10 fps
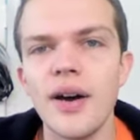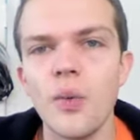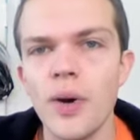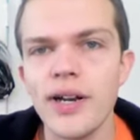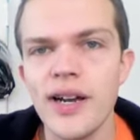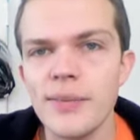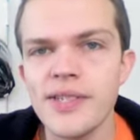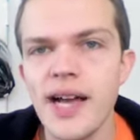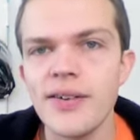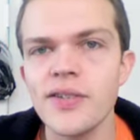when it
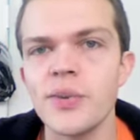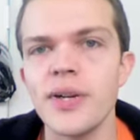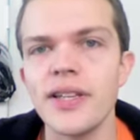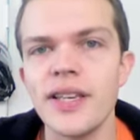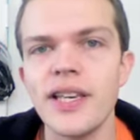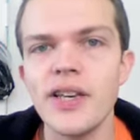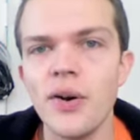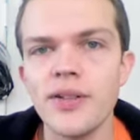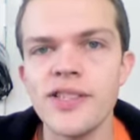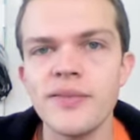comes down to it, he
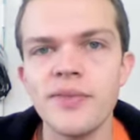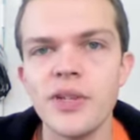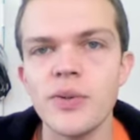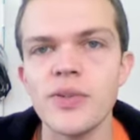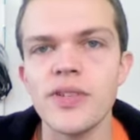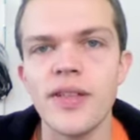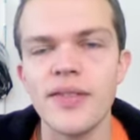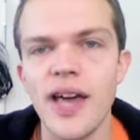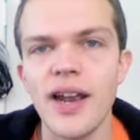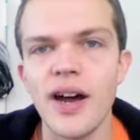holds some views
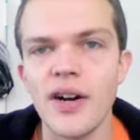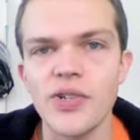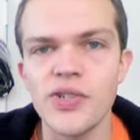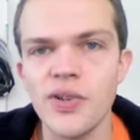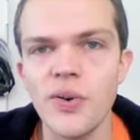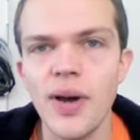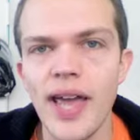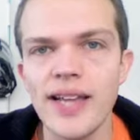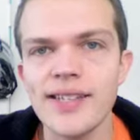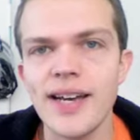that are so
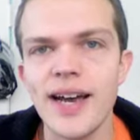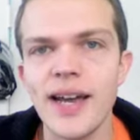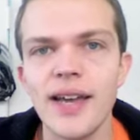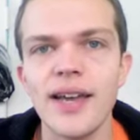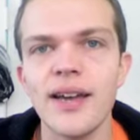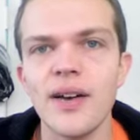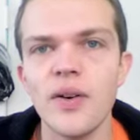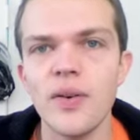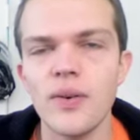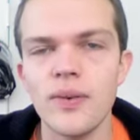anti
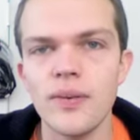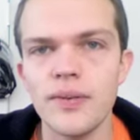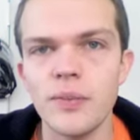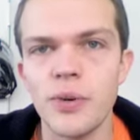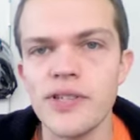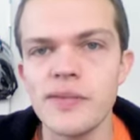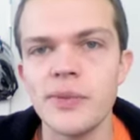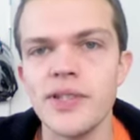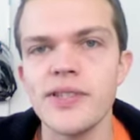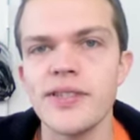the
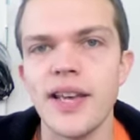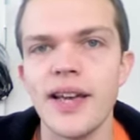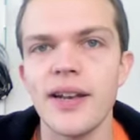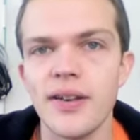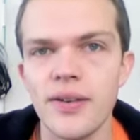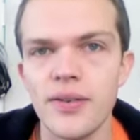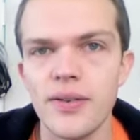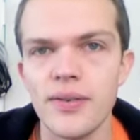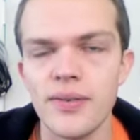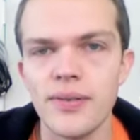principles that
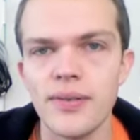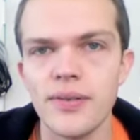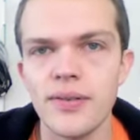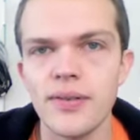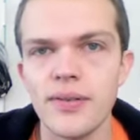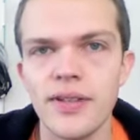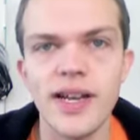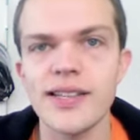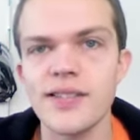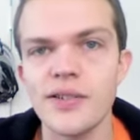the
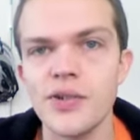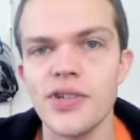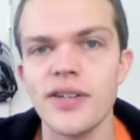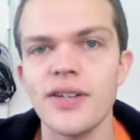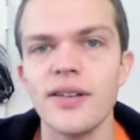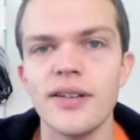Constitution